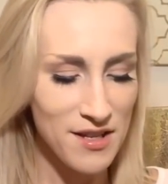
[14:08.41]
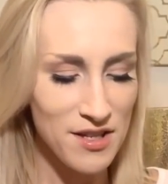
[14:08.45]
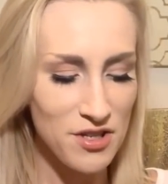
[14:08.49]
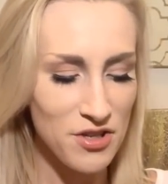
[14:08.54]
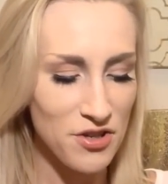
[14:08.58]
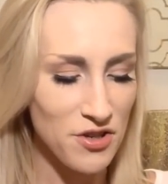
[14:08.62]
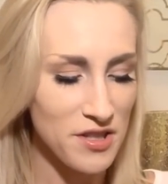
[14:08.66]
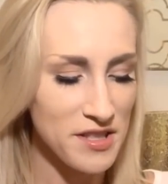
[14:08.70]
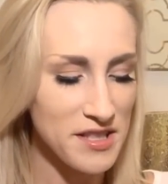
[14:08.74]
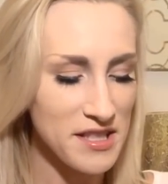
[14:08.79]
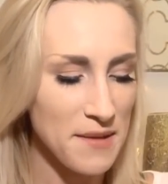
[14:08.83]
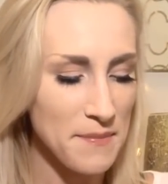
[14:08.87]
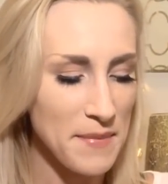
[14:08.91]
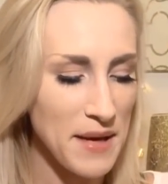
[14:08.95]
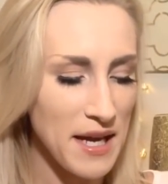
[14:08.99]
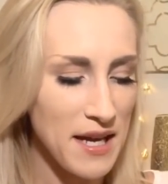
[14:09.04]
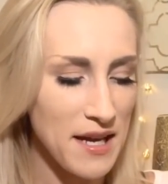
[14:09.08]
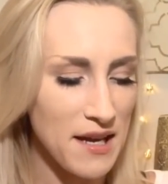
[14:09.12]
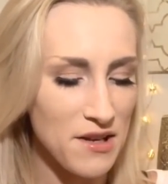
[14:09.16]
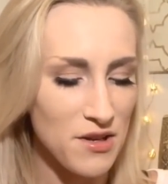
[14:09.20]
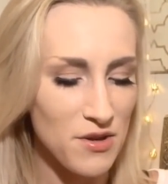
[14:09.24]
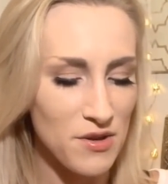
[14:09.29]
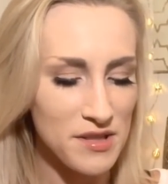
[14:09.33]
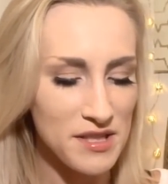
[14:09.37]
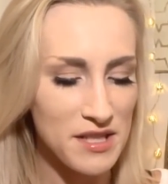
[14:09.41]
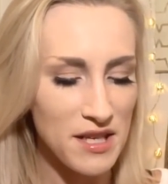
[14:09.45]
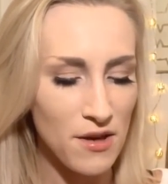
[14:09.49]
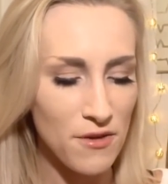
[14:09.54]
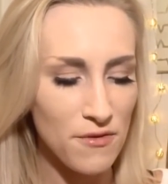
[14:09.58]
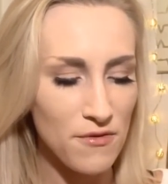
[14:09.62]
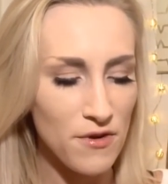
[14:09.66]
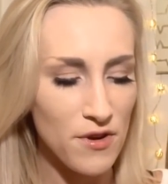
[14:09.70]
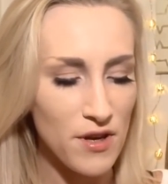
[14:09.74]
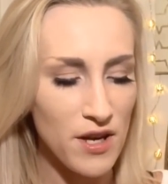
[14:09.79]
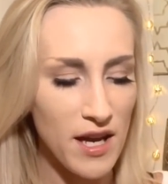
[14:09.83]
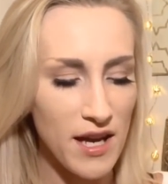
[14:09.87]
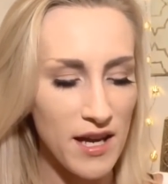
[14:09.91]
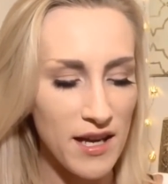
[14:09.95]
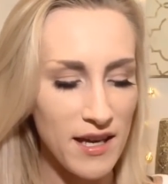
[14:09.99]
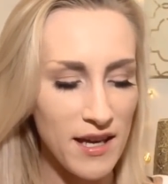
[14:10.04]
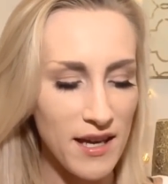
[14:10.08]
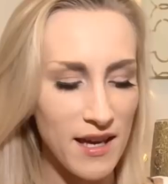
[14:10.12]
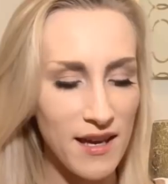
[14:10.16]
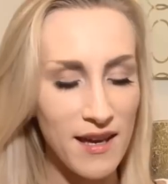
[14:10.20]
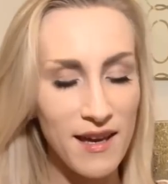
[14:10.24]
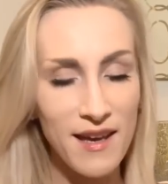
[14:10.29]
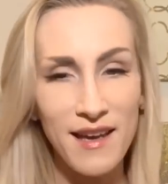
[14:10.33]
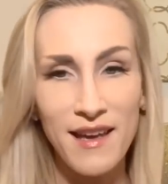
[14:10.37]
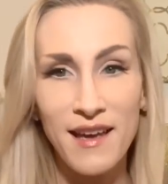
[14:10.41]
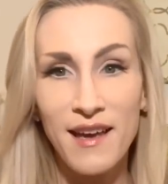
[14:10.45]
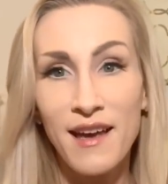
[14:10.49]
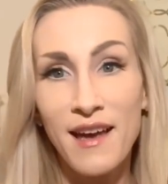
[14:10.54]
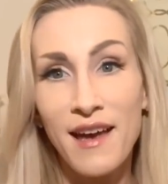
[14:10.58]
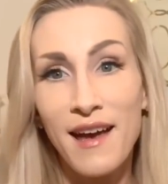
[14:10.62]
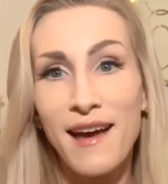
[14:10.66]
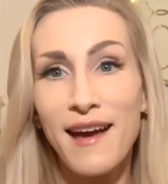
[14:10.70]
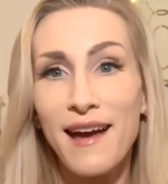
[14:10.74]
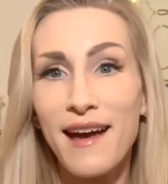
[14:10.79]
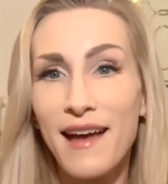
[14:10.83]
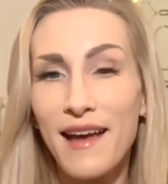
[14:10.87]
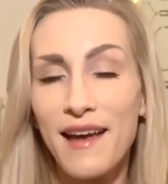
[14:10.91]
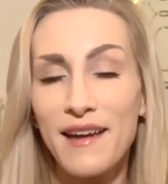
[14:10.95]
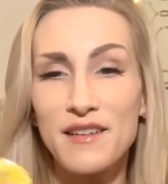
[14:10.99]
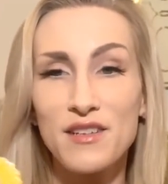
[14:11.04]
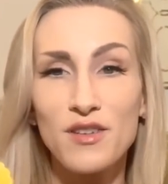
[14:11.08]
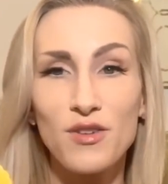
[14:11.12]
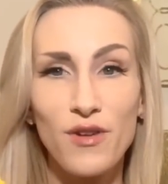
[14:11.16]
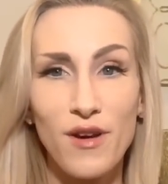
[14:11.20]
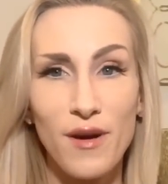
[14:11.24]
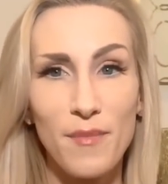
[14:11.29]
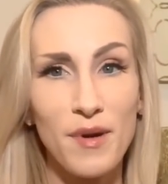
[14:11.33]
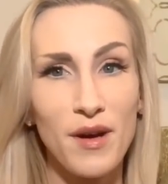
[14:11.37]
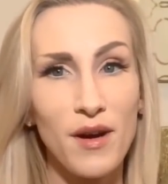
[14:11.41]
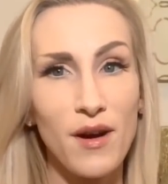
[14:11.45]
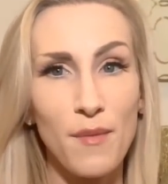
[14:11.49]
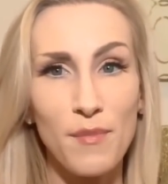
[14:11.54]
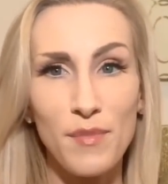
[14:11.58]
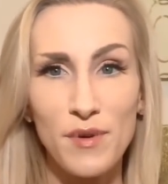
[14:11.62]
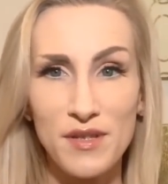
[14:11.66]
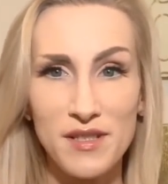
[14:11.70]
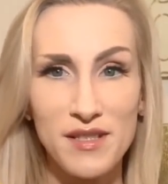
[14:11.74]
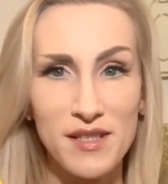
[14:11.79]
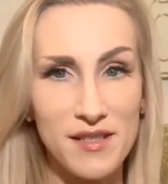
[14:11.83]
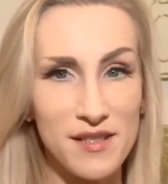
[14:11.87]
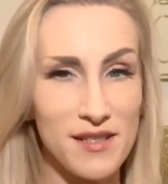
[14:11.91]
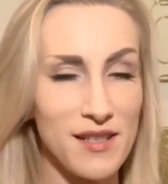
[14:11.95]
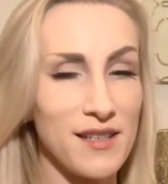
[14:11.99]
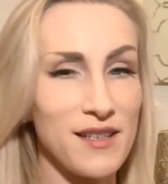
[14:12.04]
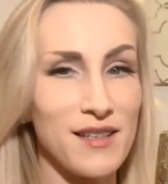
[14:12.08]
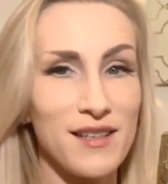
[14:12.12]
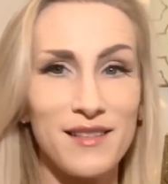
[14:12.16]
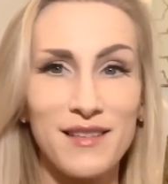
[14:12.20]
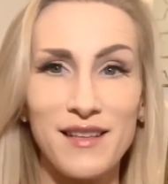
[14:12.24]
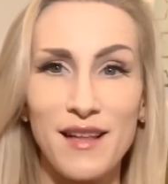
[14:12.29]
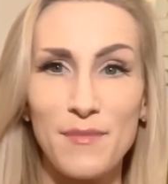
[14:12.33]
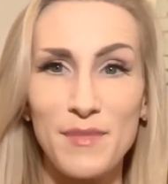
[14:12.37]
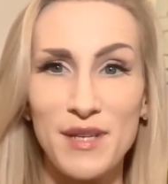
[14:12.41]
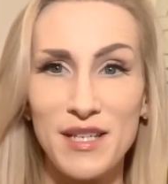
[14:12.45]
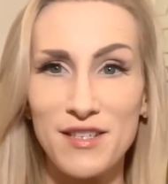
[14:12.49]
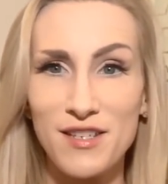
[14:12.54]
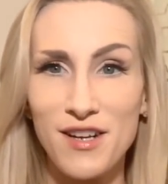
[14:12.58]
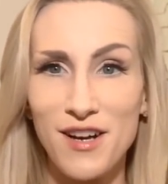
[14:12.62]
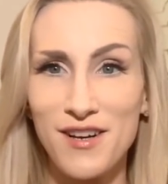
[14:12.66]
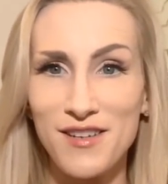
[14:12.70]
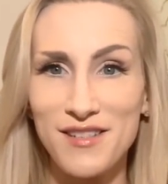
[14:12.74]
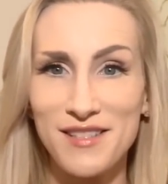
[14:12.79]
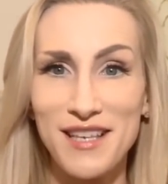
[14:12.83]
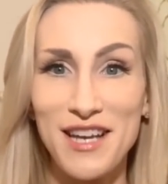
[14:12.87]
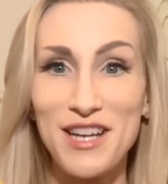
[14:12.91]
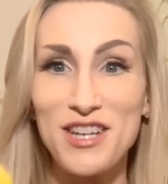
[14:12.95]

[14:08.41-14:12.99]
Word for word: during semi-annual sale for Yankee, I had to grab a couple Sicilian lemon tarts.